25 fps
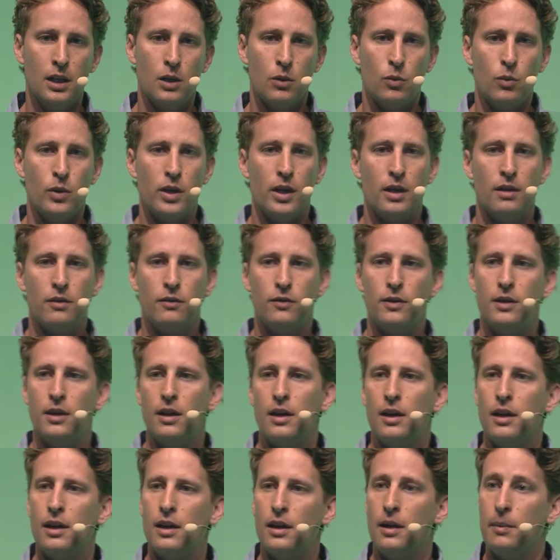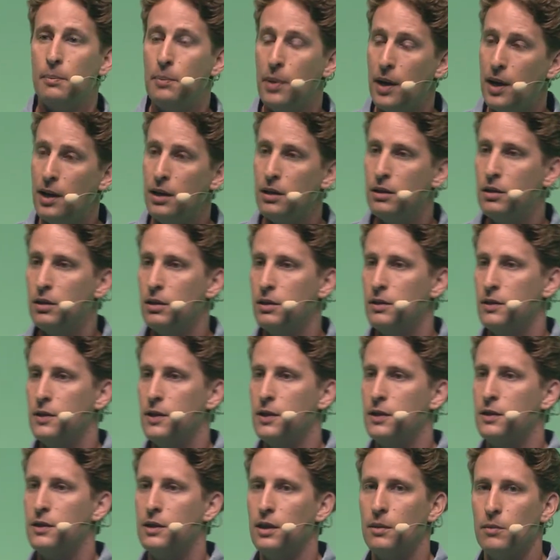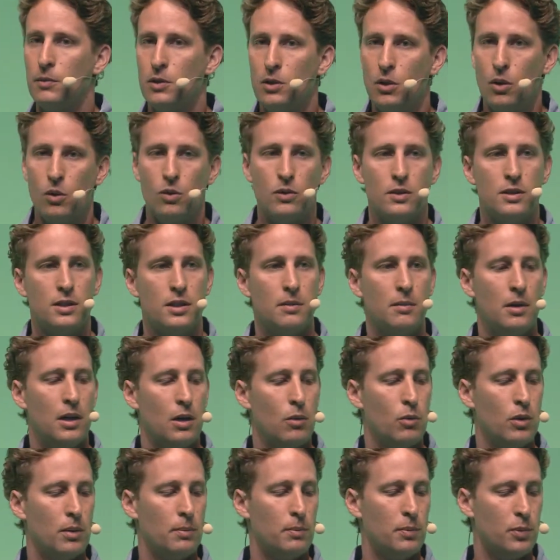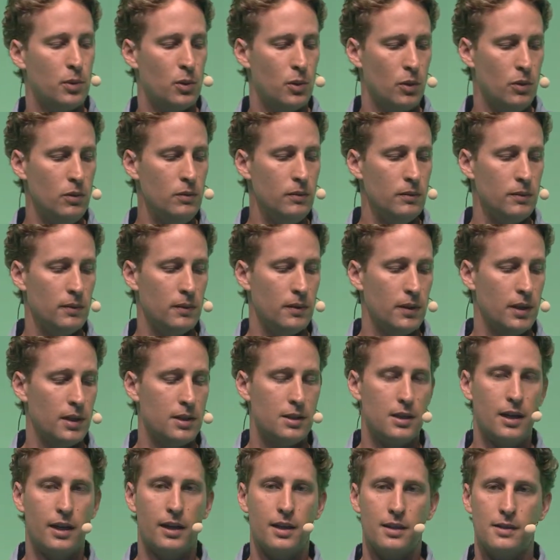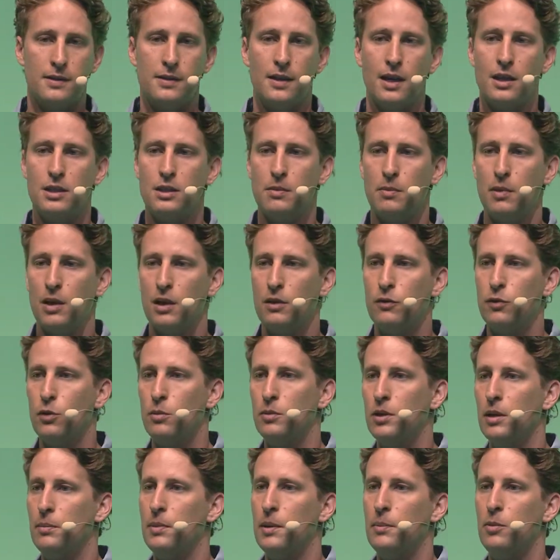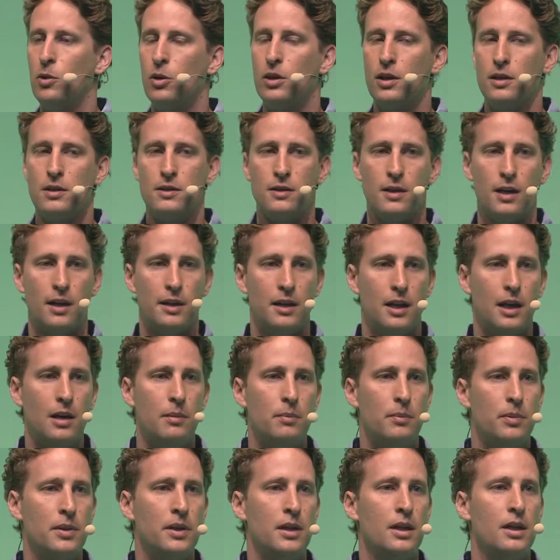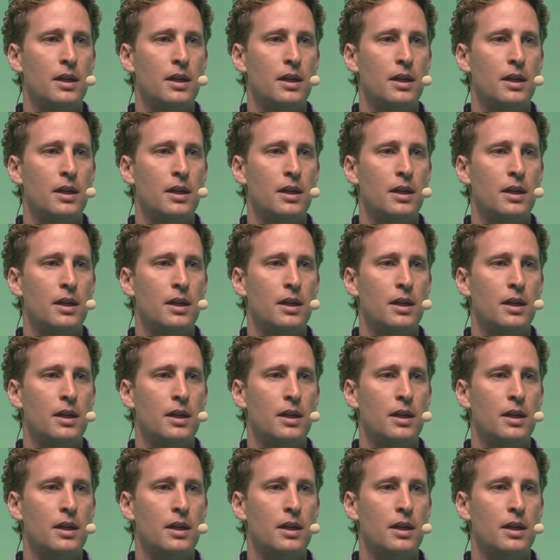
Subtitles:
We have a paid system called SimilarWeb Pro. It's like a SaaS platform that people can sign up